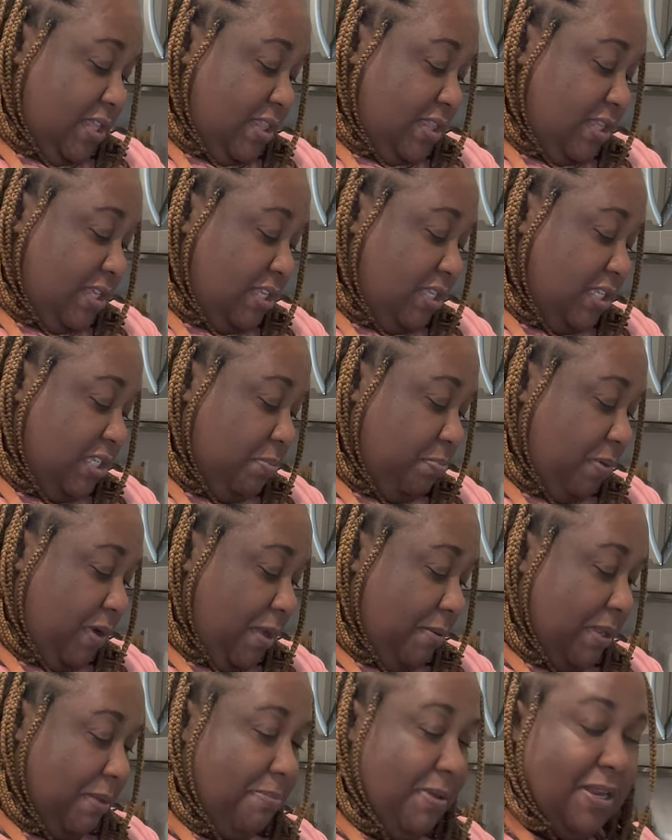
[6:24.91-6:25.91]
This has
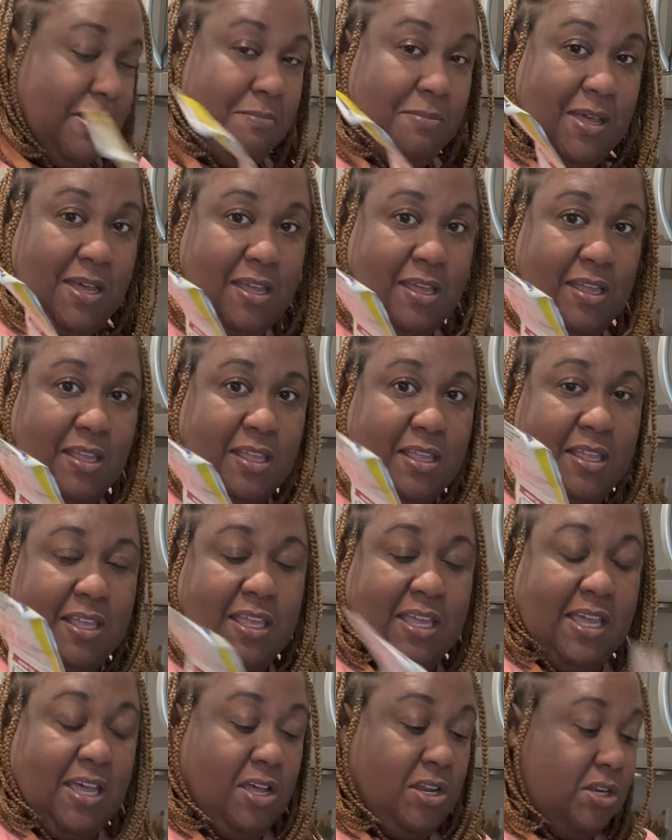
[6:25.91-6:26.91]
probably been in my
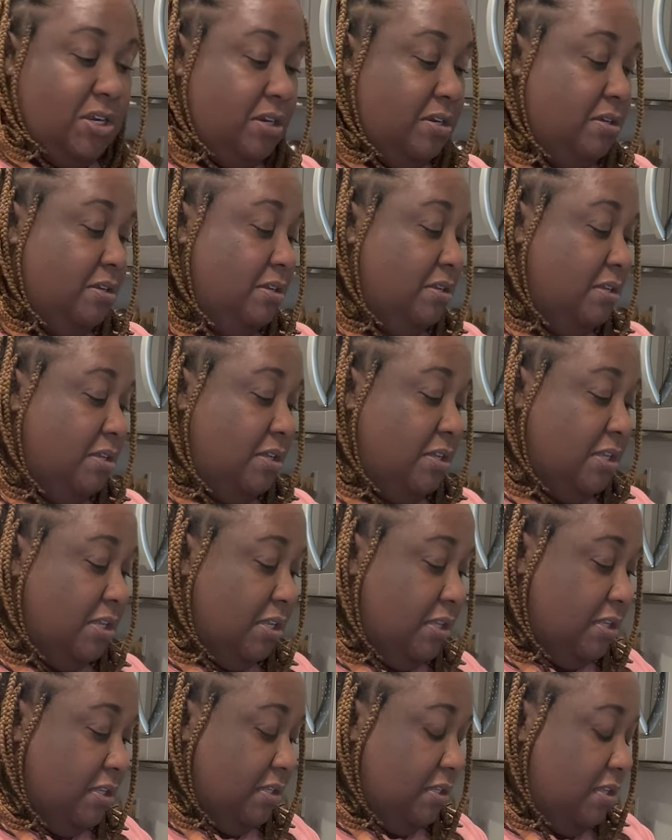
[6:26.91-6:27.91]
counter,
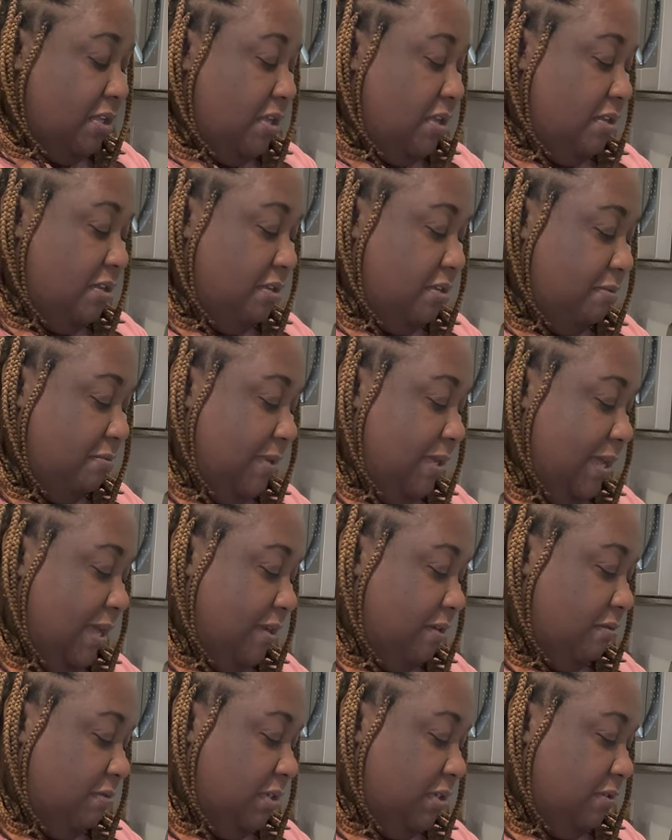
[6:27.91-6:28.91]
I
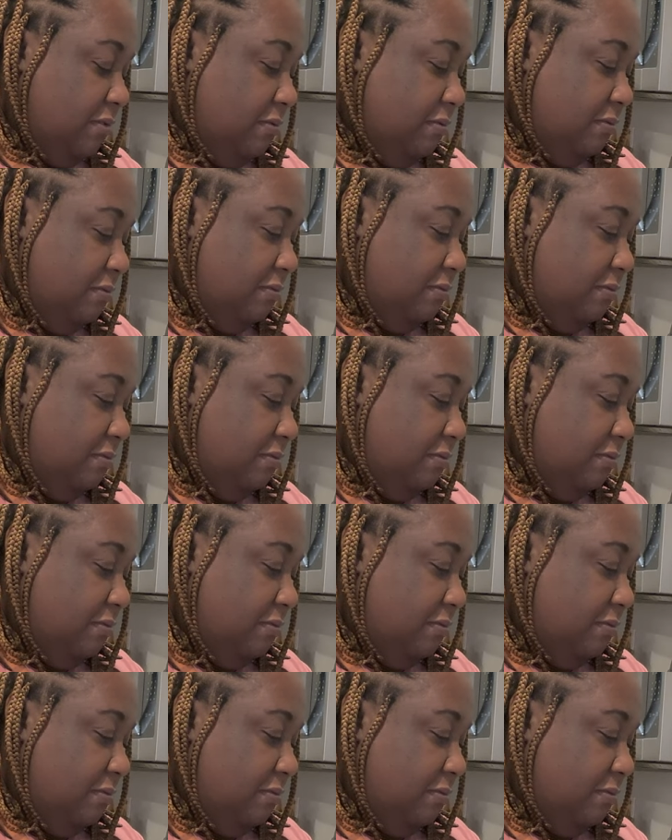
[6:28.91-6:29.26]
don't know.